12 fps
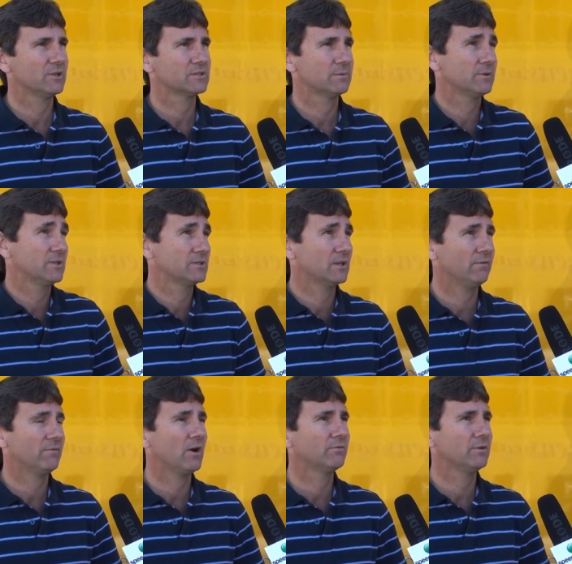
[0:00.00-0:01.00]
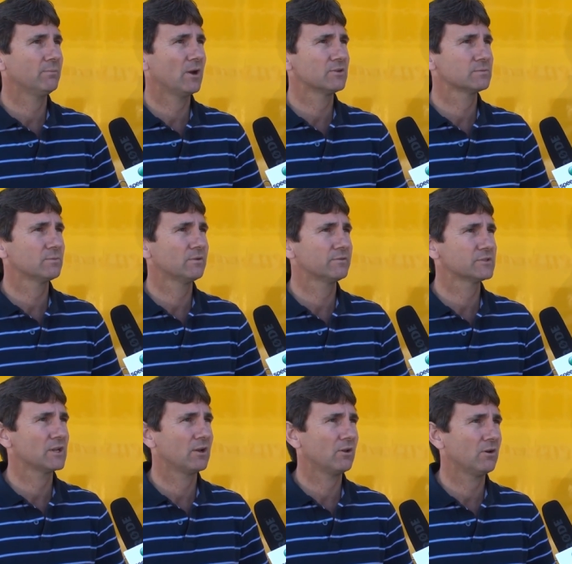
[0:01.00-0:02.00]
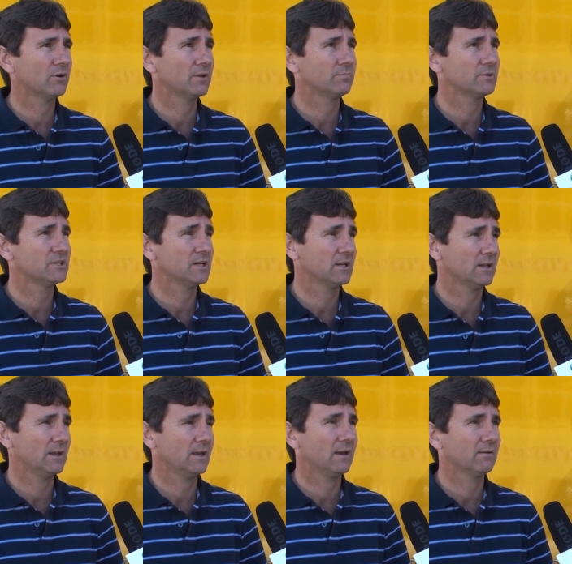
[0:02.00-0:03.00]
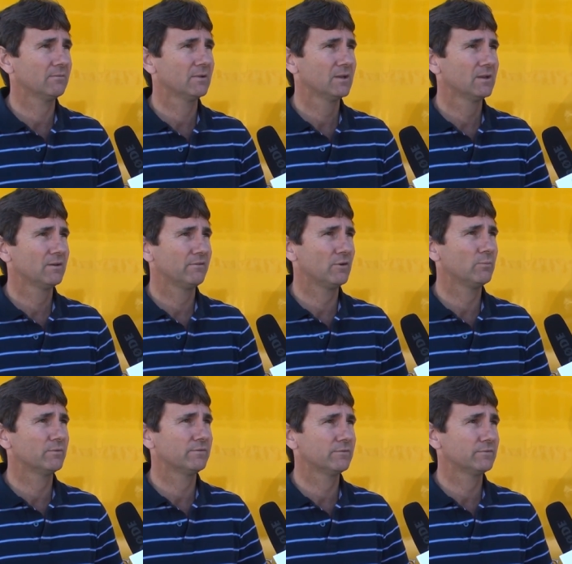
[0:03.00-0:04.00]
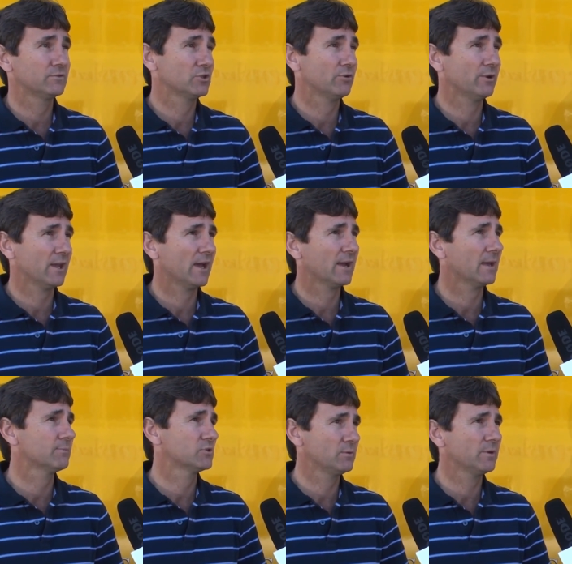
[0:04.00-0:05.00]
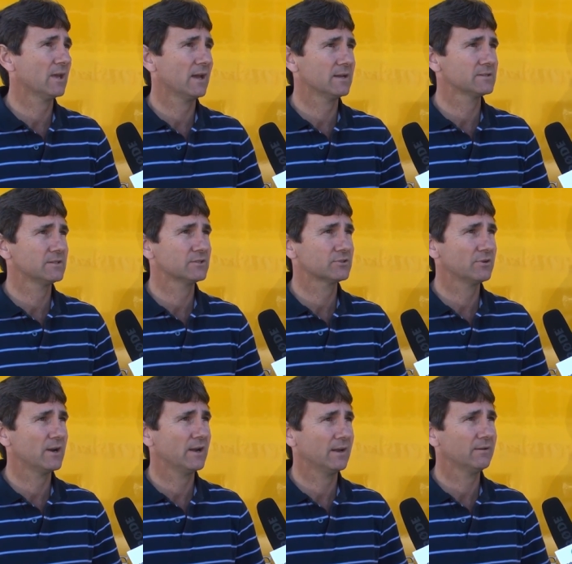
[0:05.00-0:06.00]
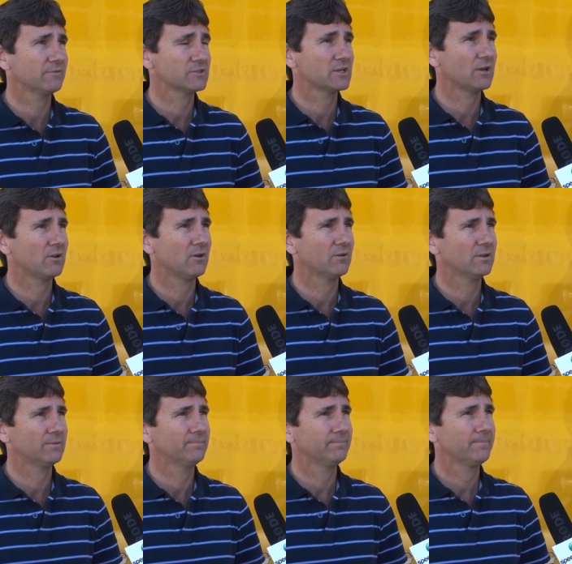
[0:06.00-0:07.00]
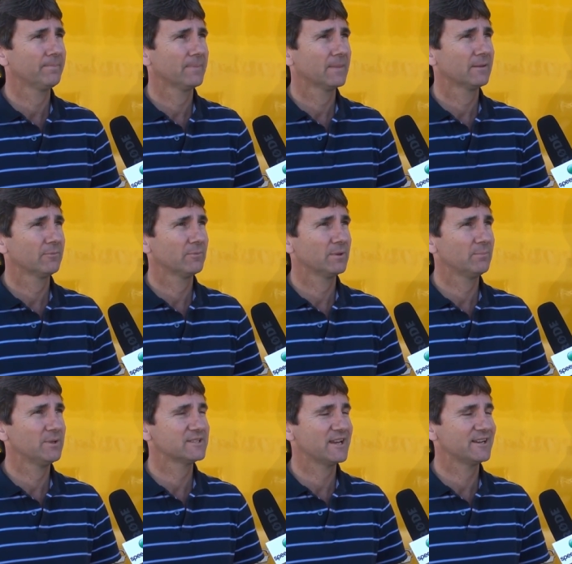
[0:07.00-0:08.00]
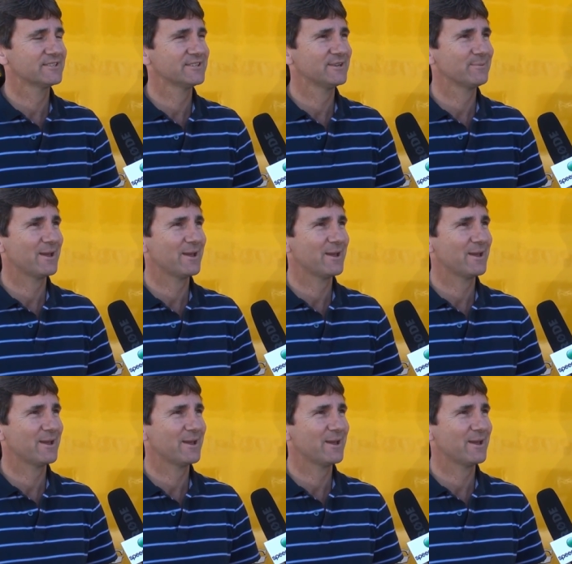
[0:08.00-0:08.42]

because they've been involved in motorsport for so long and particularly in our form of touring car come supercars in Australia for so long and it'd be sad to see them